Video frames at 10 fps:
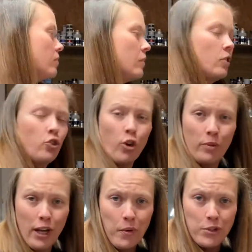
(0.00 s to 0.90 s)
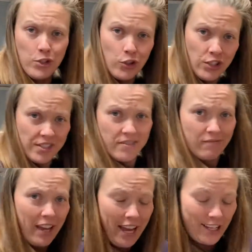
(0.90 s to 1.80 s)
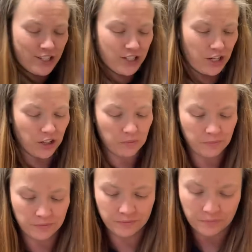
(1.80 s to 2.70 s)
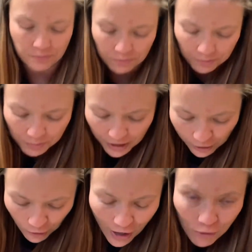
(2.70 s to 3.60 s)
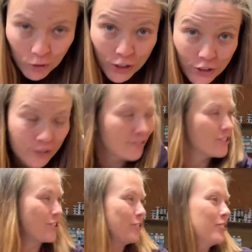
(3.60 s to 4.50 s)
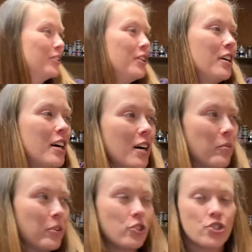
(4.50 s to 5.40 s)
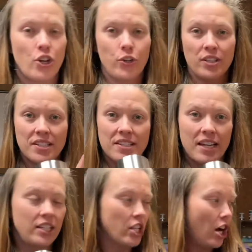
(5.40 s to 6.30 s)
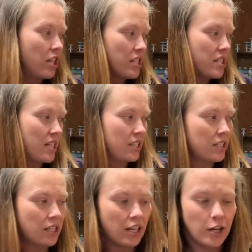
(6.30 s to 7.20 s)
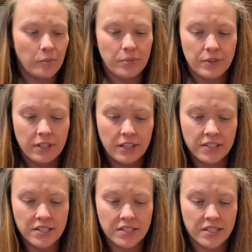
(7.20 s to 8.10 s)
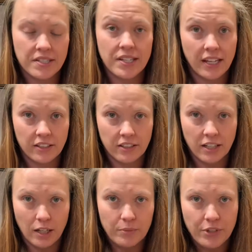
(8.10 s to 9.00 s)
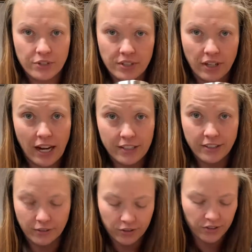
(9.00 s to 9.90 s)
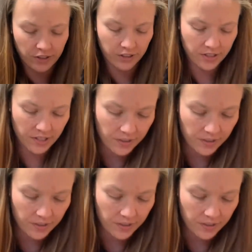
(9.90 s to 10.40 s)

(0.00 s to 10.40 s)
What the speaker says: Normally I would do this at a sink, but I don't have one here, so I'm going to show you. This is a non-sanded cup and this is the sanded cup, so there's a height difference so you can see.